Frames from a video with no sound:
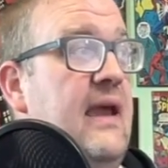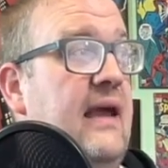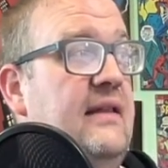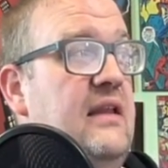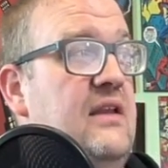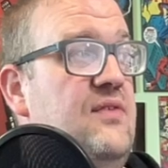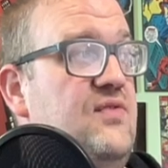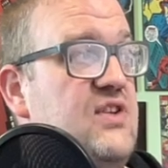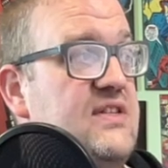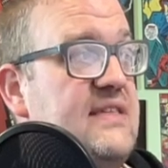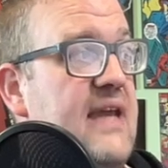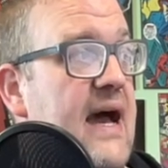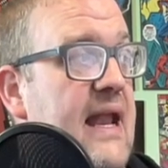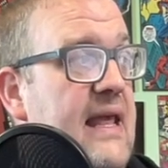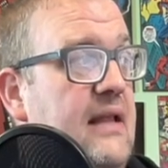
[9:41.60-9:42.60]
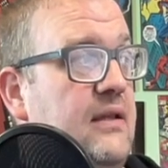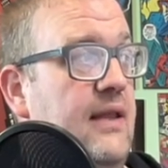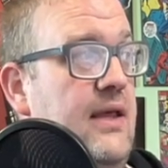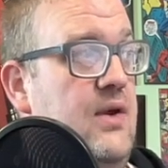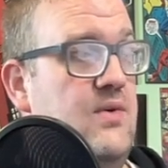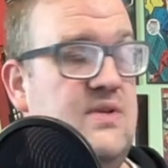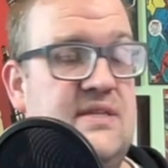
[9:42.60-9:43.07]
And then you've just got it
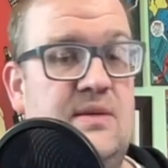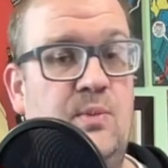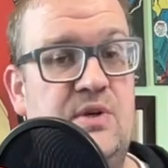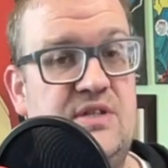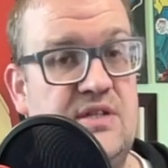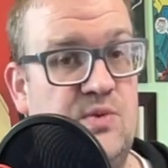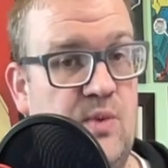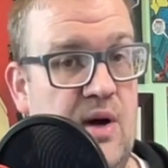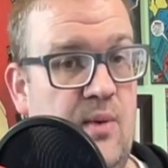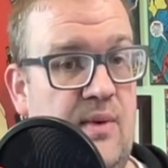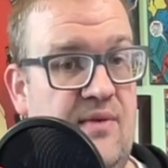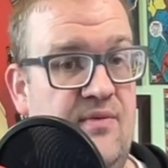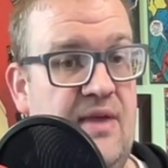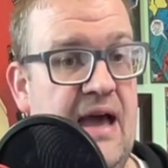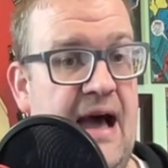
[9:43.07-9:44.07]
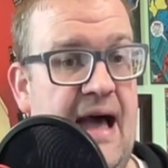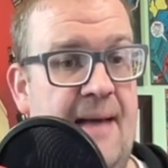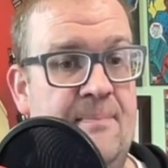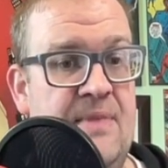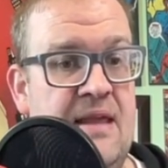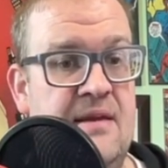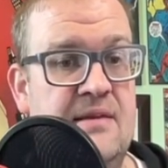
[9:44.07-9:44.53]
loose, which is what we've got.
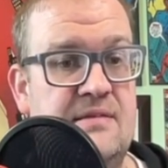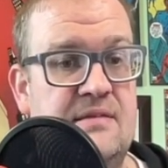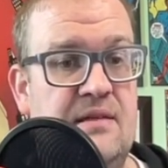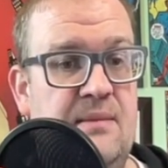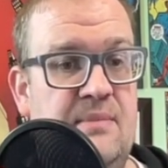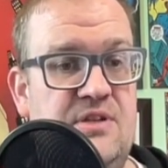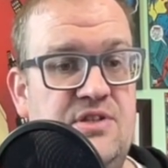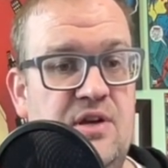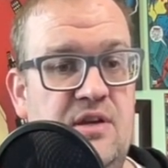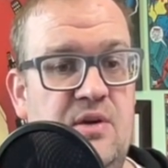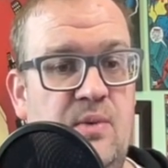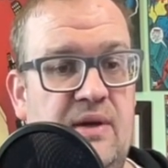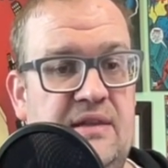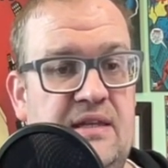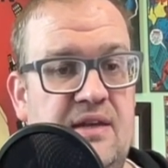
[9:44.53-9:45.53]
So let me show you what the